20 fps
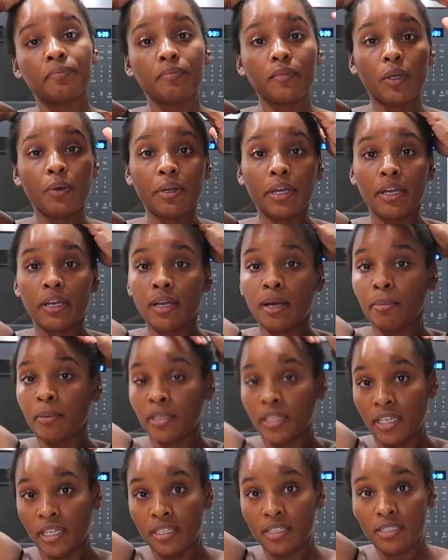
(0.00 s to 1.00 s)
Okay, a couple
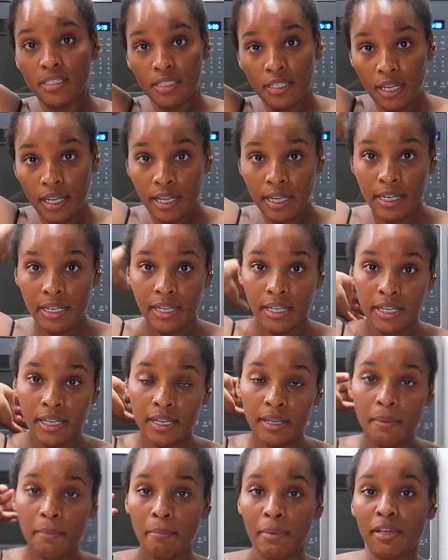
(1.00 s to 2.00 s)
things.
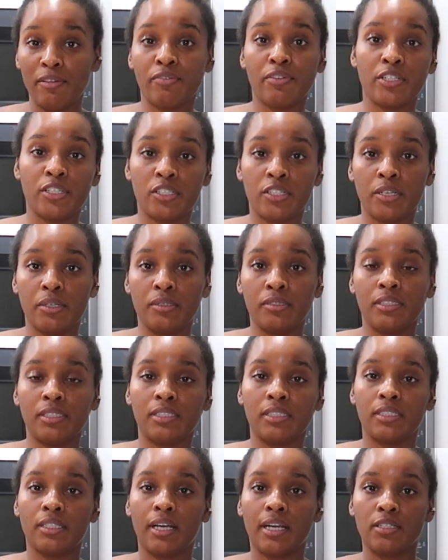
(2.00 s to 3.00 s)
I made French
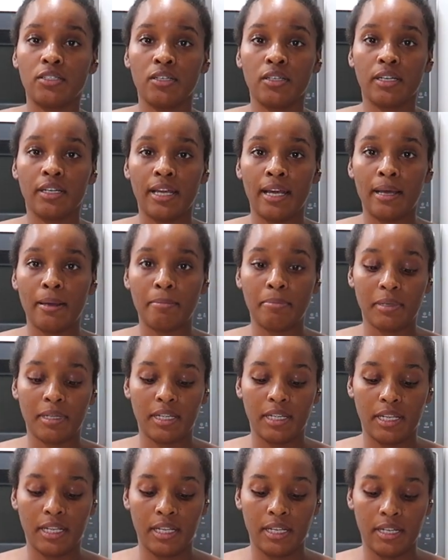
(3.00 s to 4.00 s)
toast, I took a nap,
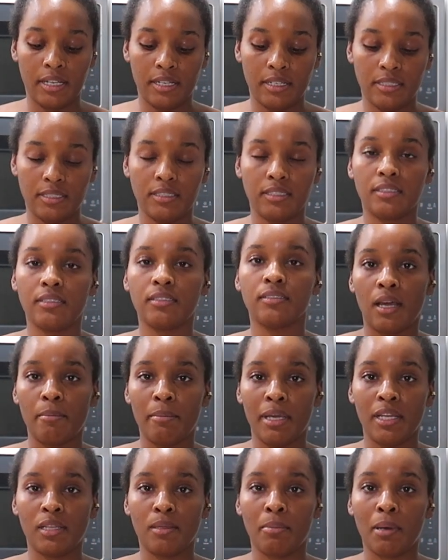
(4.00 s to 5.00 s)
and I
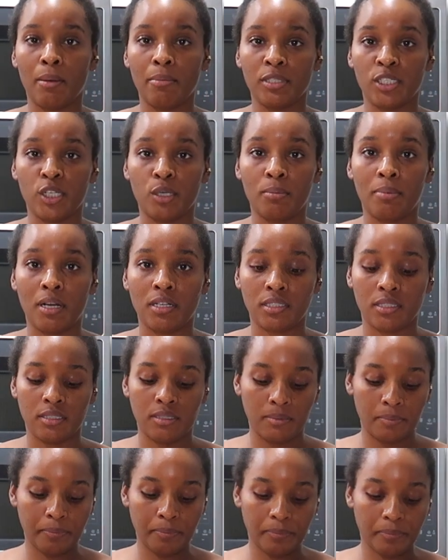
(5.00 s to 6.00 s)
made the pappardelle pasta.
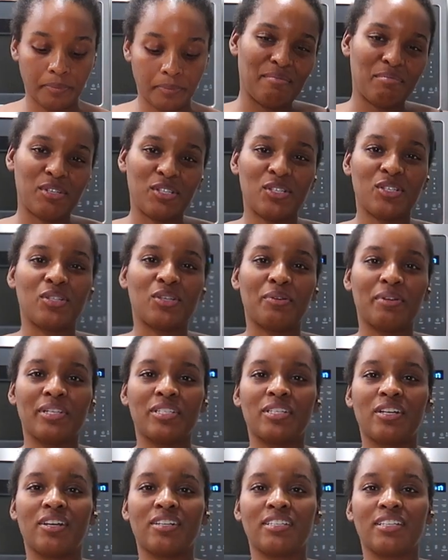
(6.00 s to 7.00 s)
I'm just so
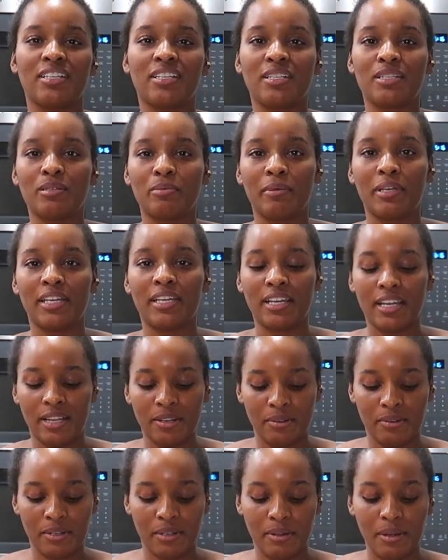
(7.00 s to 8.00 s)
exhausted this week. I
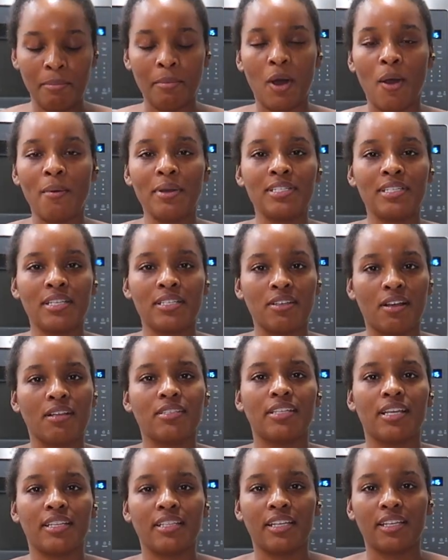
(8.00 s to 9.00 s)
don't know. I'm always
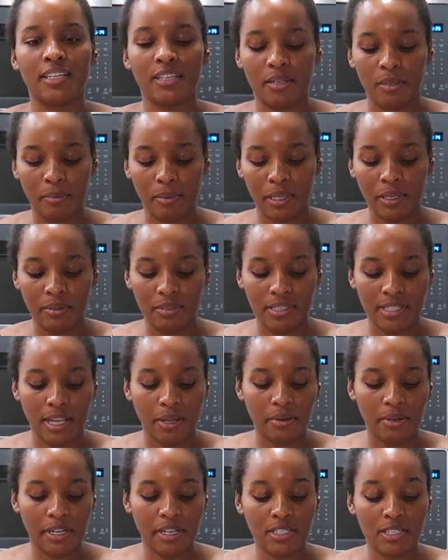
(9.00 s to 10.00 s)
exhausted at the end of the week. On
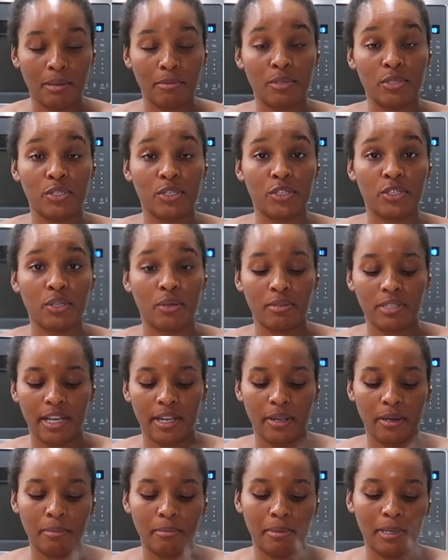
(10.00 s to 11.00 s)
Saturdays, I'm usually so
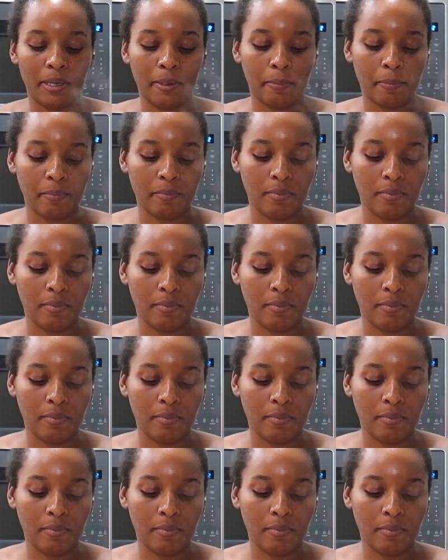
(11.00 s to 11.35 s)
tired, but